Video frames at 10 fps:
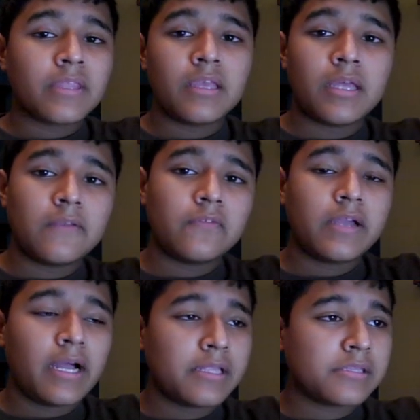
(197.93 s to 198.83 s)
And if you
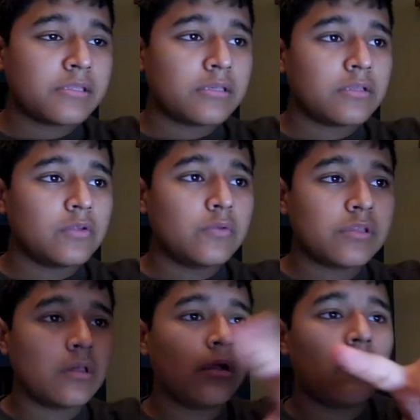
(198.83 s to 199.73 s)
guys use
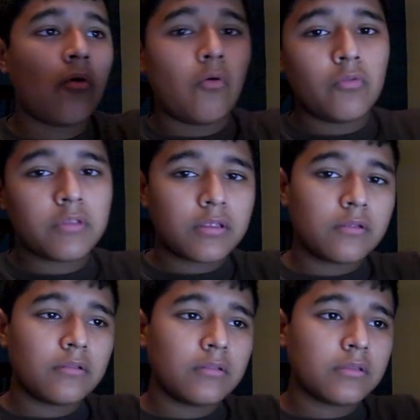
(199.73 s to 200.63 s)
the uh, old
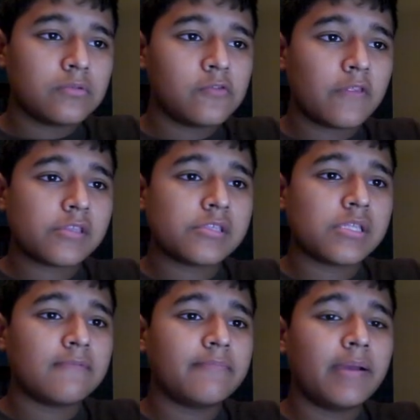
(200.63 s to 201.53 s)
two thousand
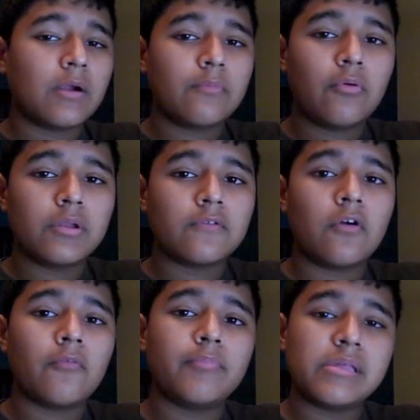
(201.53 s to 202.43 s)
seven PowerPoint
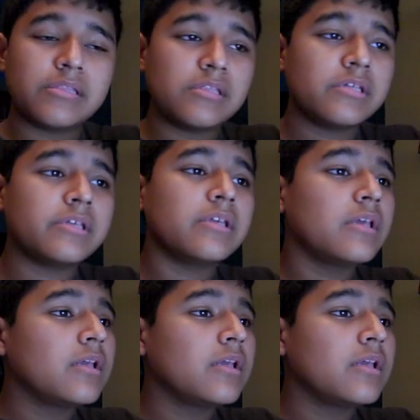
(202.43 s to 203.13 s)
of P C,